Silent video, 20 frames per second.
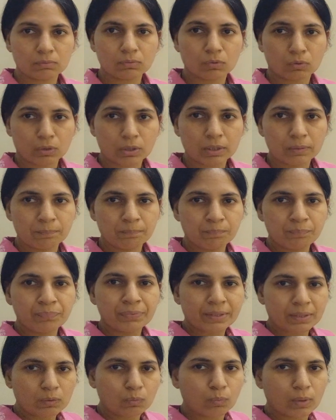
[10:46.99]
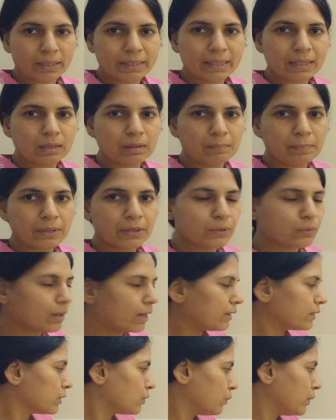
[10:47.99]
Okay, one element you
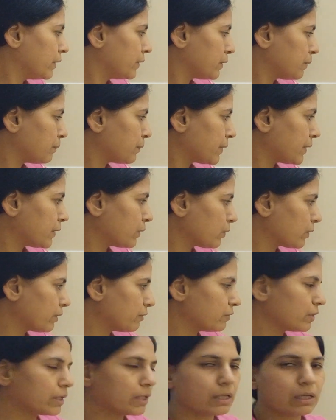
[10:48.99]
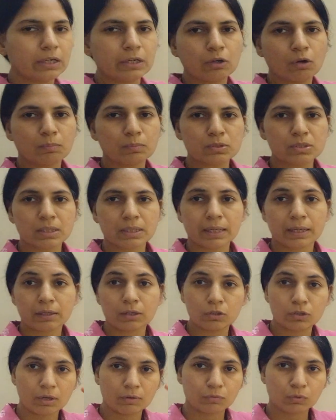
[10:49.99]
have to interpret. Okay, vertically opposite angle,
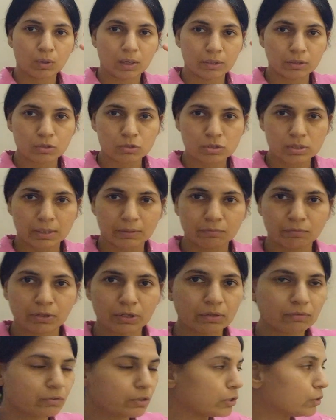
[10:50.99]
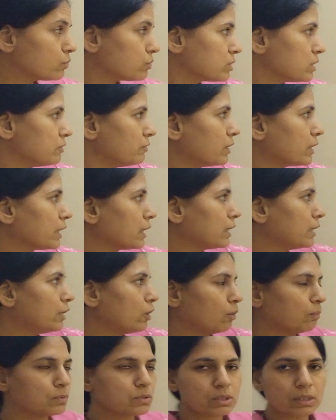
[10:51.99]
you have to understand. Whenever you see vertically
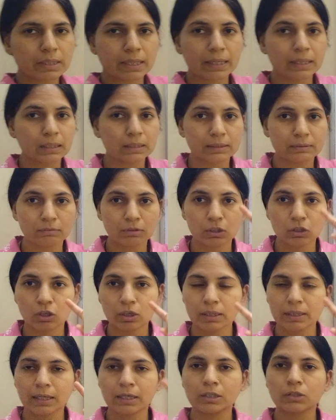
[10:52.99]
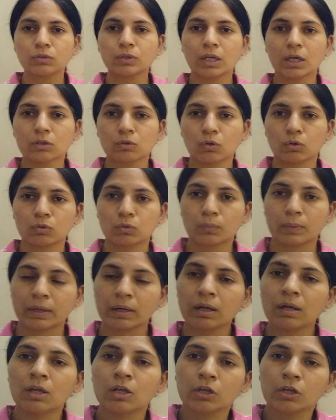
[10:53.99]
opposite angle, they will not tell you they are congruent.